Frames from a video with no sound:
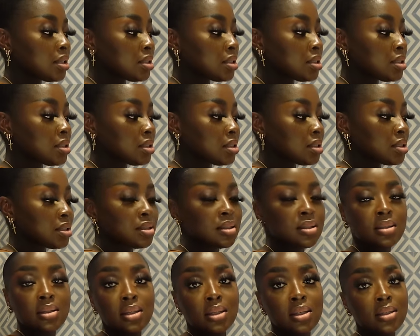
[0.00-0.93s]
is
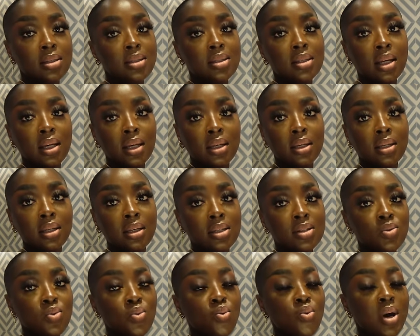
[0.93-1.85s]
just insane.
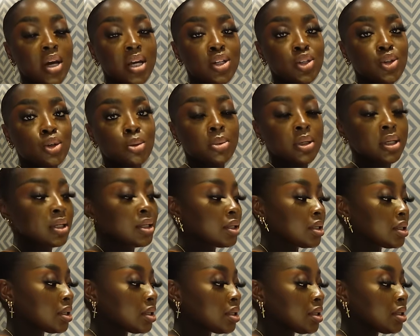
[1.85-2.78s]
It's way too
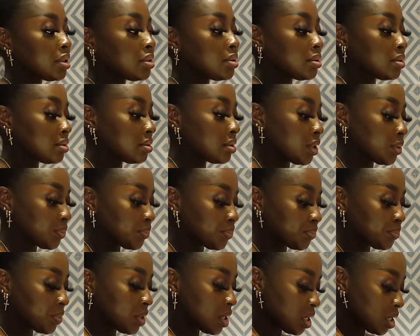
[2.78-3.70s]
big and no.
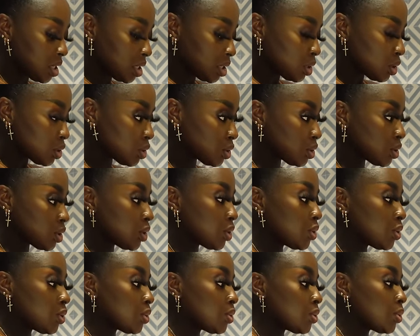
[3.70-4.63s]

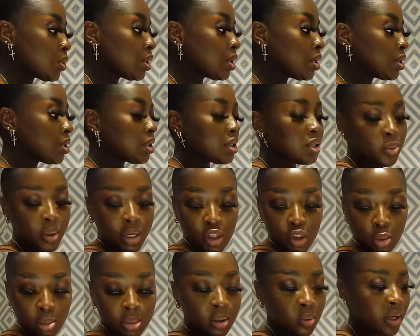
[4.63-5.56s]
So it's way
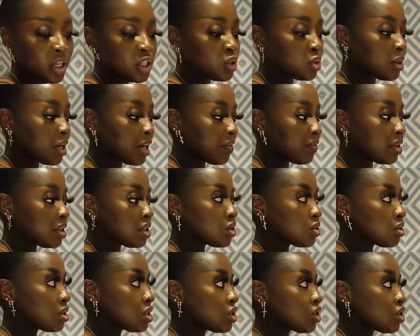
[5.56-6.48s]
too big, way too heavy.
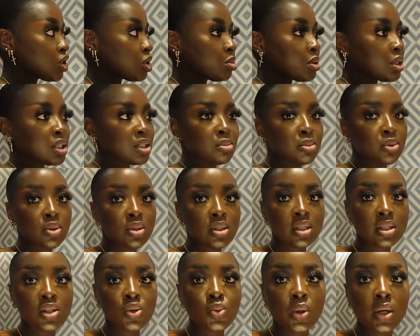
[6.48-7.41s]
So this just makes the most
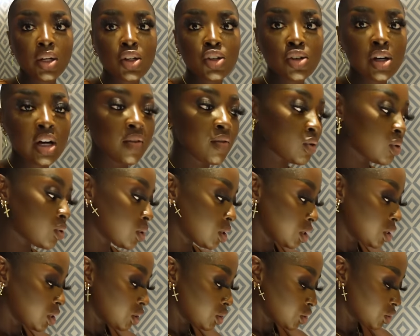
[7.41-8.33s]
sense when I travel.
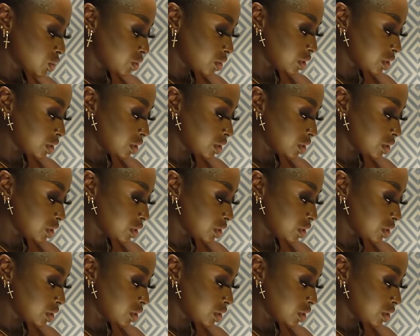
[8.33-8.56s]
So